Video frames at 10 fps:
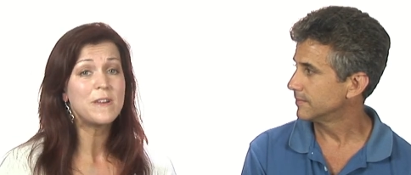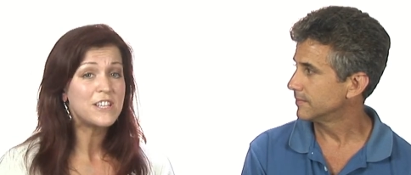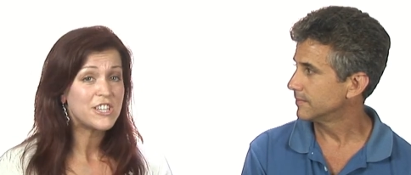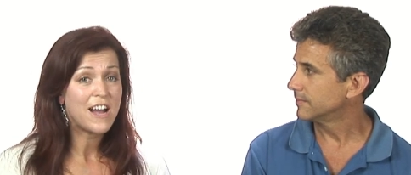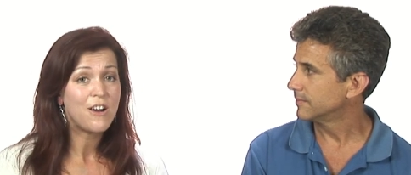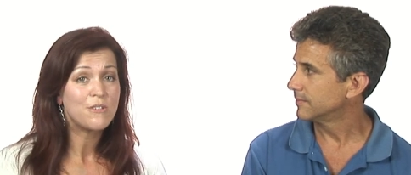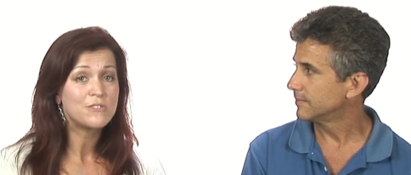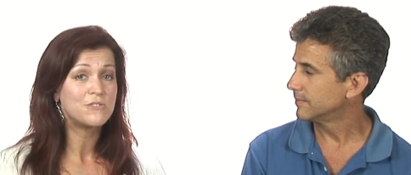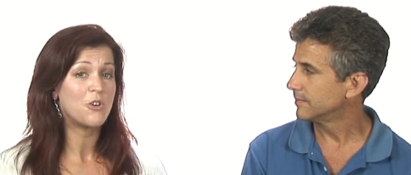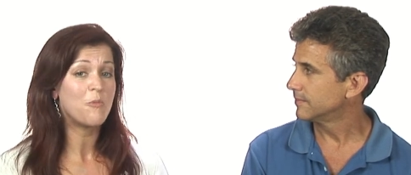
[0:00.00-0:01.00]
Speaker 1: beach
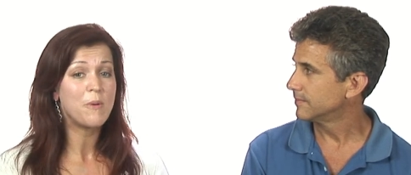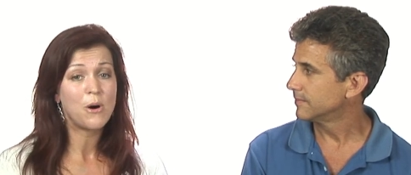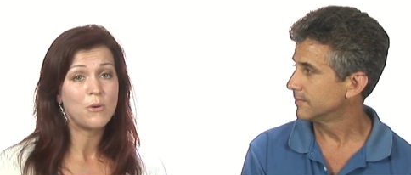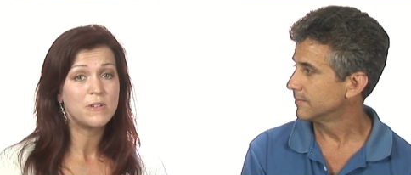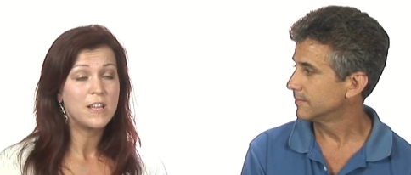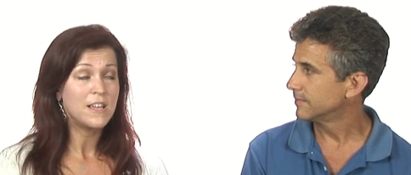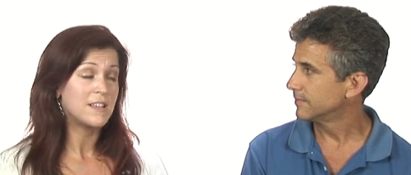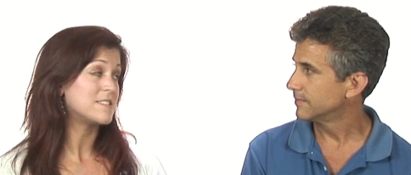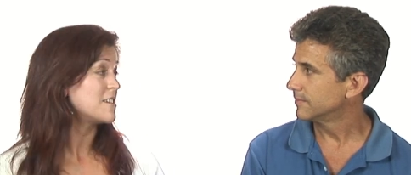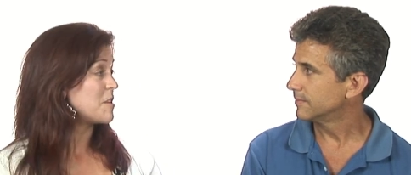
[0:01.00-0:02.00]
house, no boat
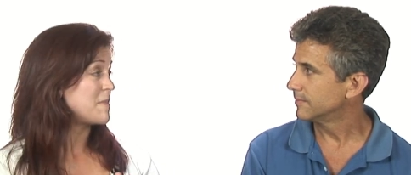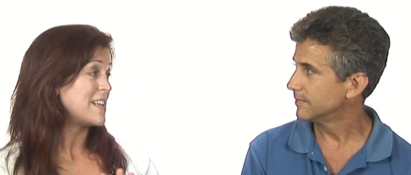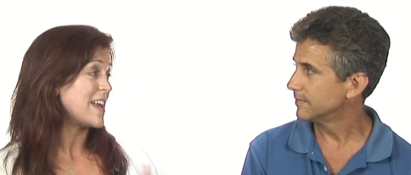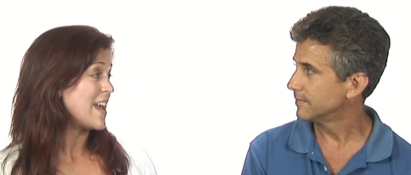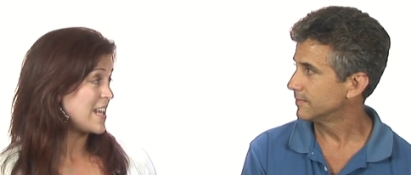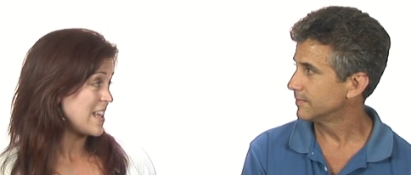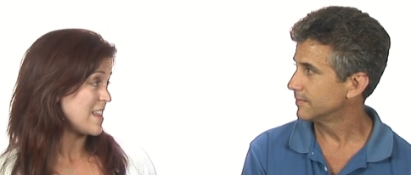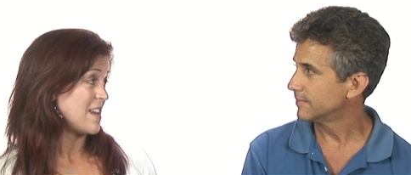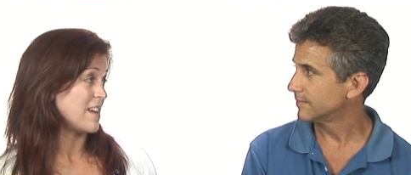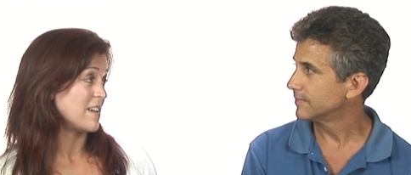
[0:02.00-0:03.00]
is going to mean
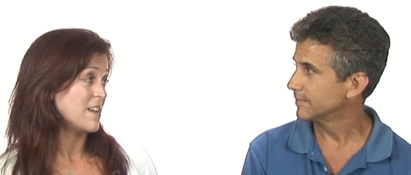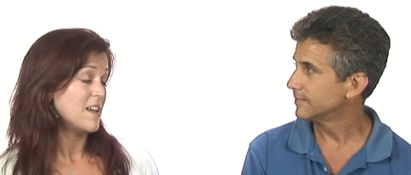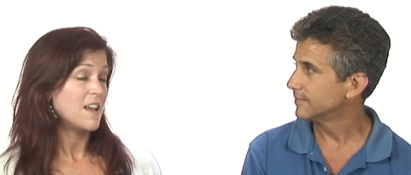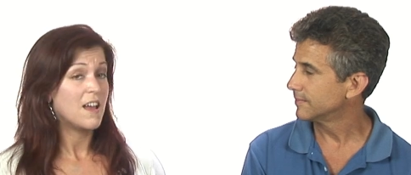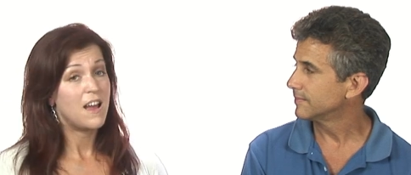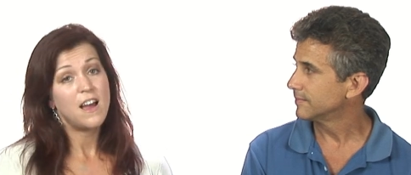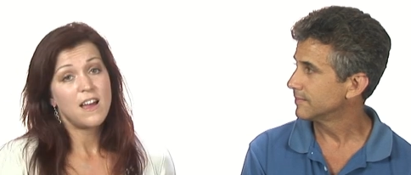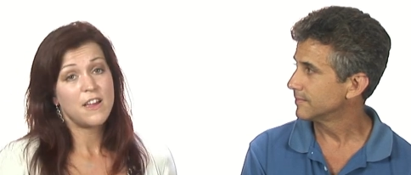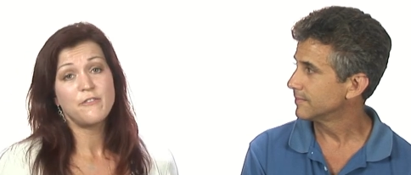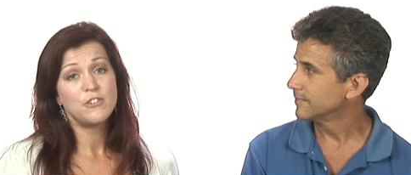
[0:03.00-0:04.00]
anything
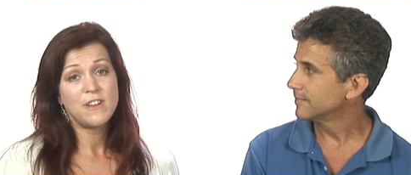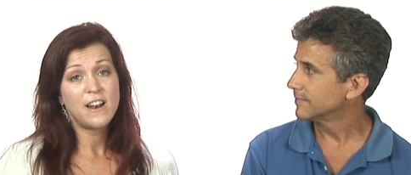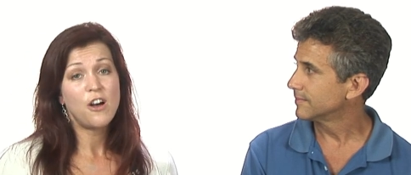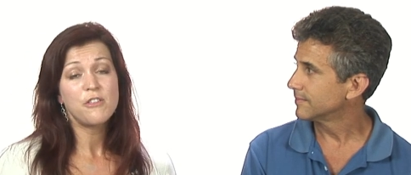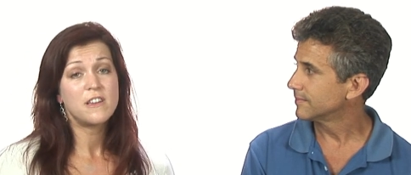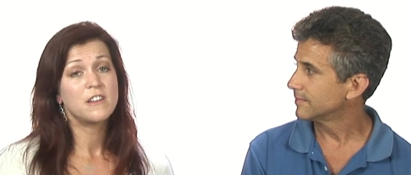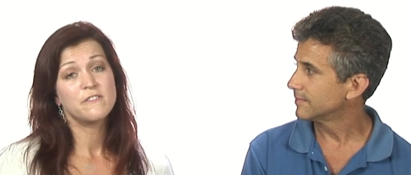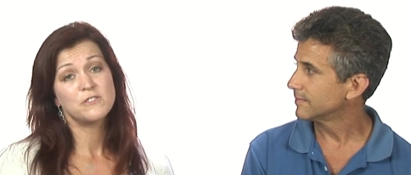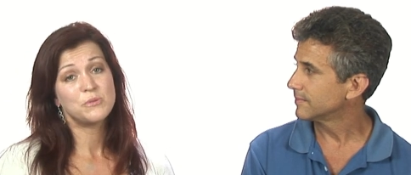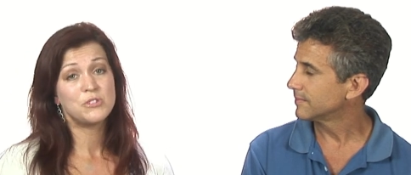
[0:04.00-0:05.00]
if you're not healthy enough
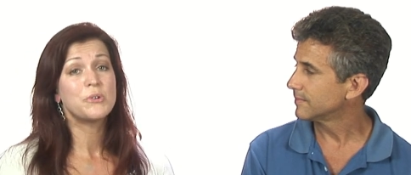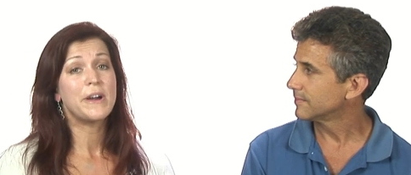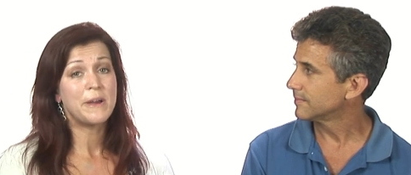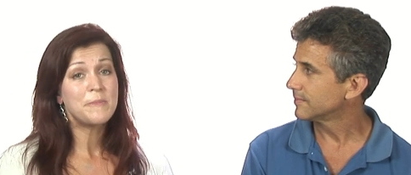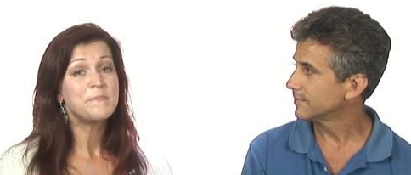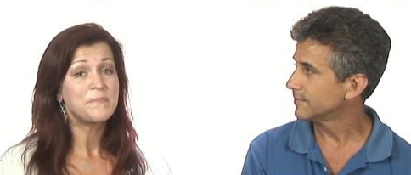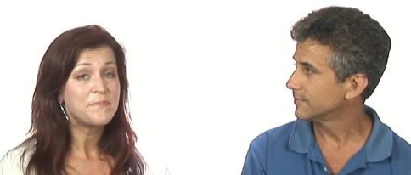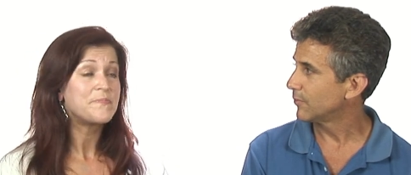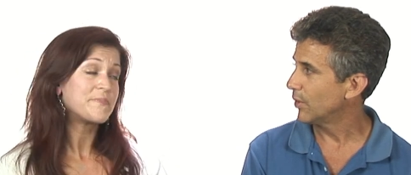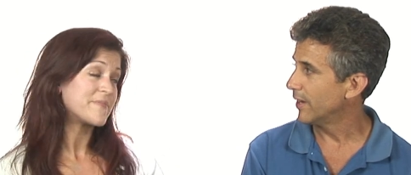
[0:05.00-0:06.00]
to enjoy it.
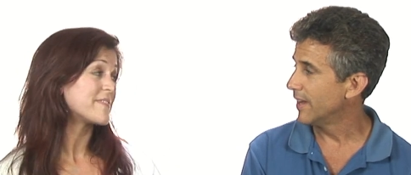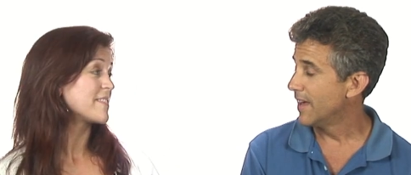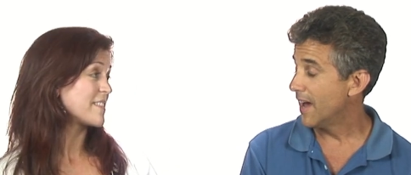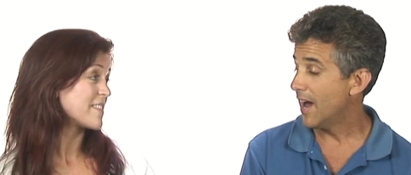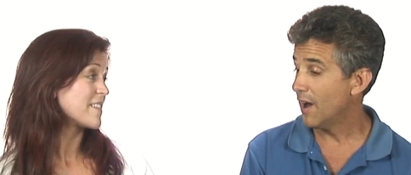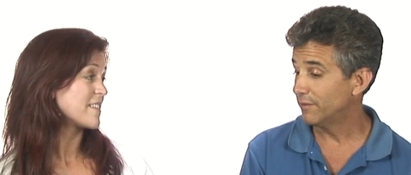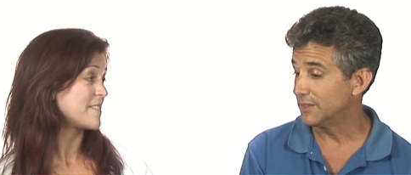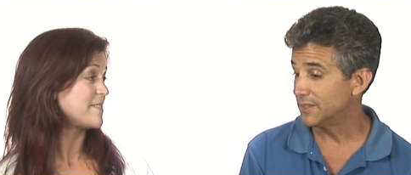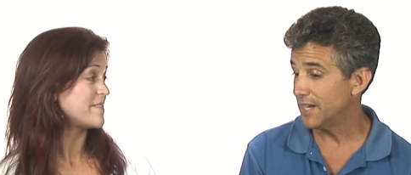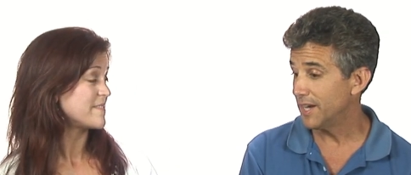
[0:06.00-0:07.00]
Speaker 2: Right. I often
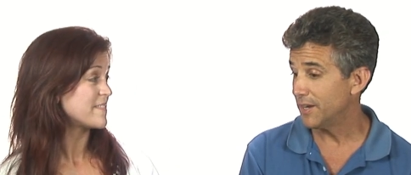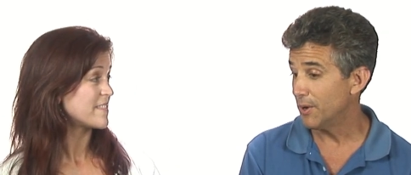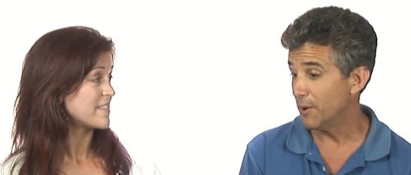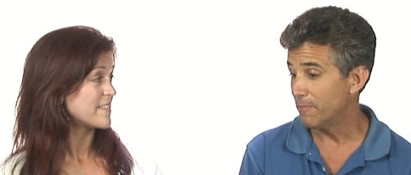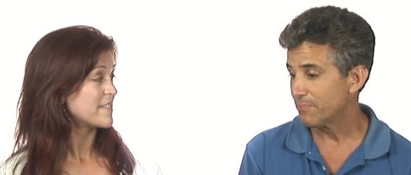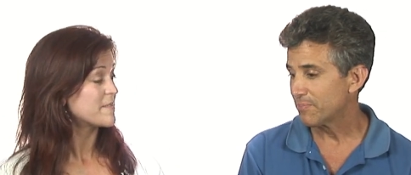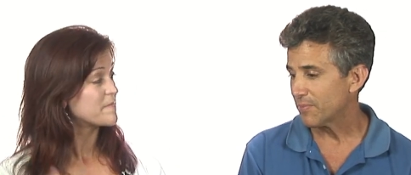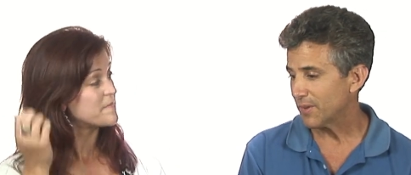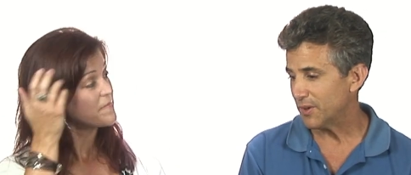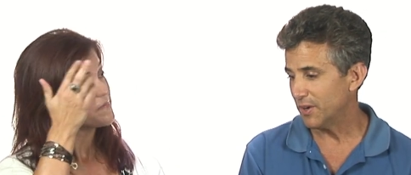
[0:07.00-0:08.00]
say, you know,
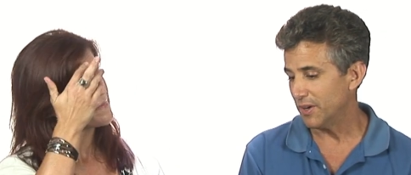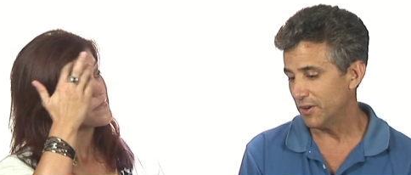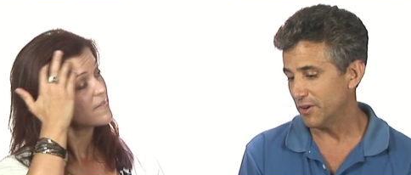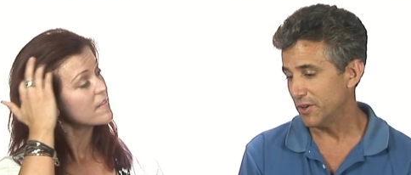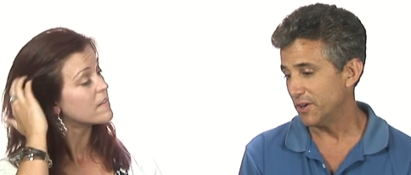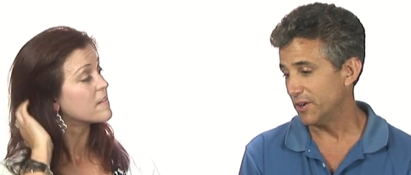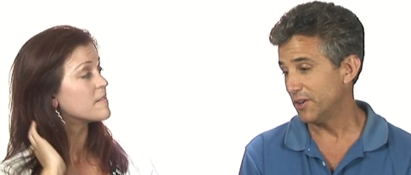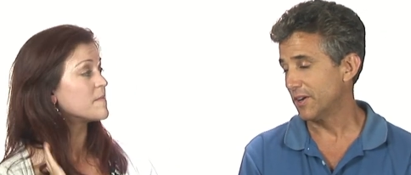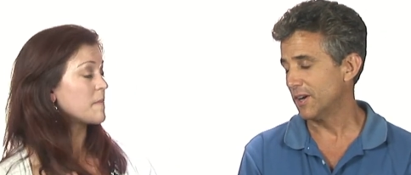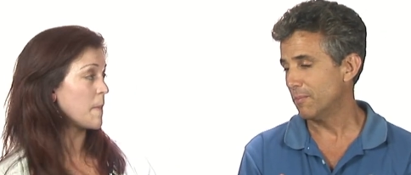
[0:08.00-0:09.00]
you, are you're
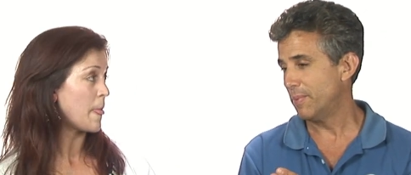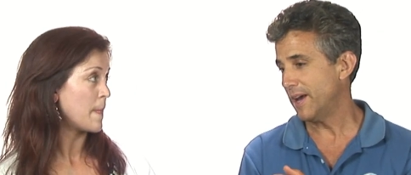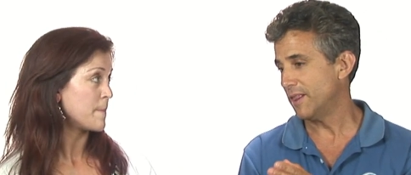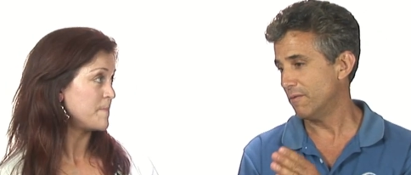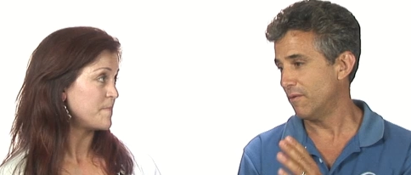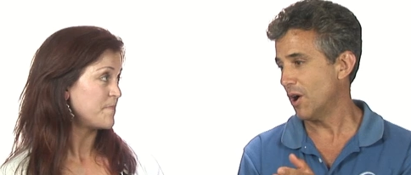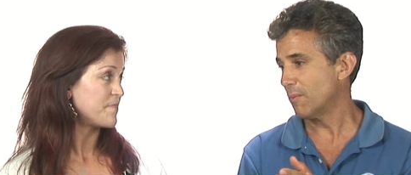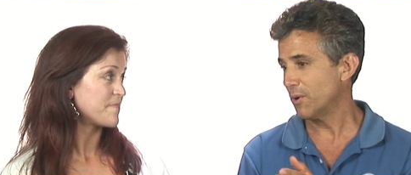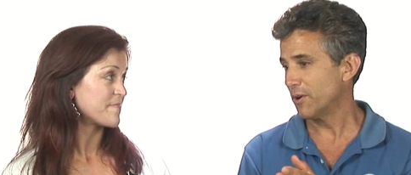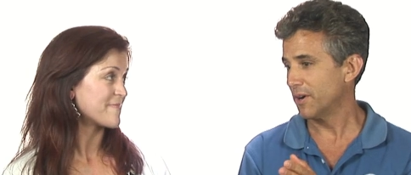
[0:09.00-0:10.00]
either going to pay the
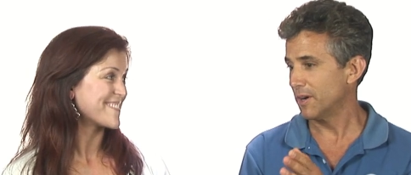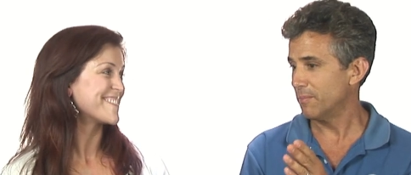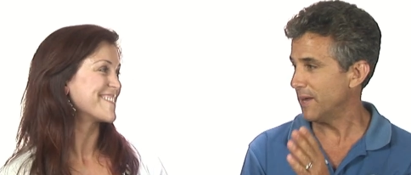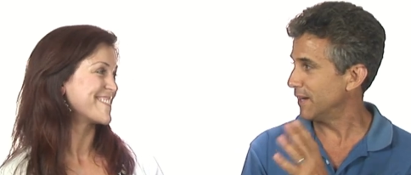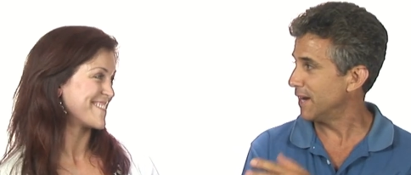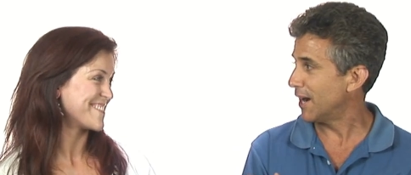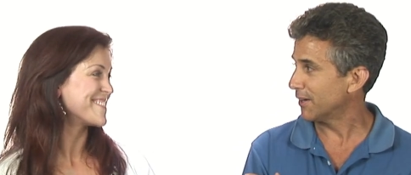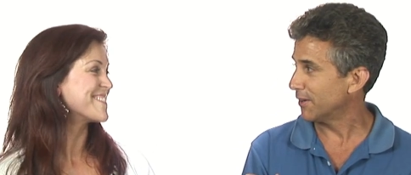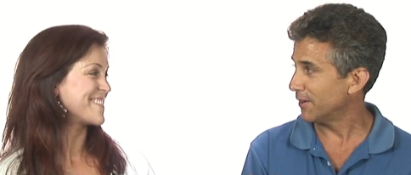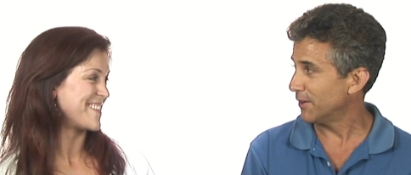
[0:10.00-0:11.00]
farmer or you're going to pay the
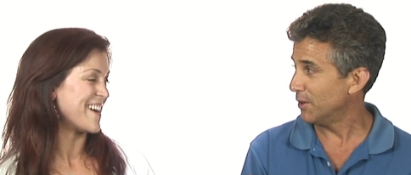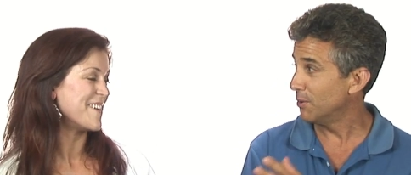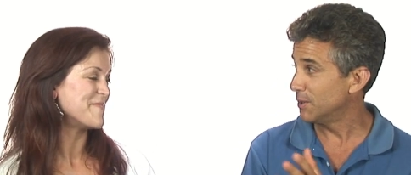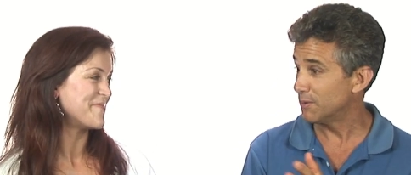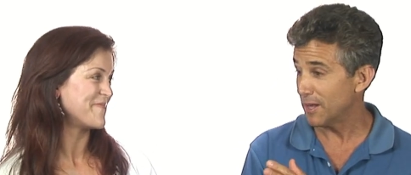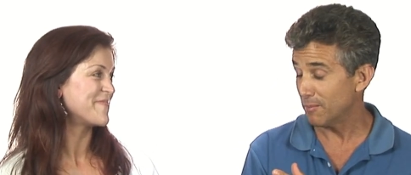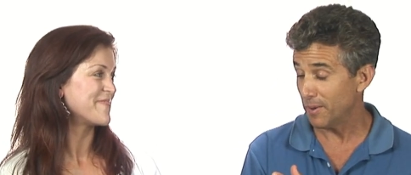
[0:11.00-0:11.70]
doctor. You know, yeah. who would you rather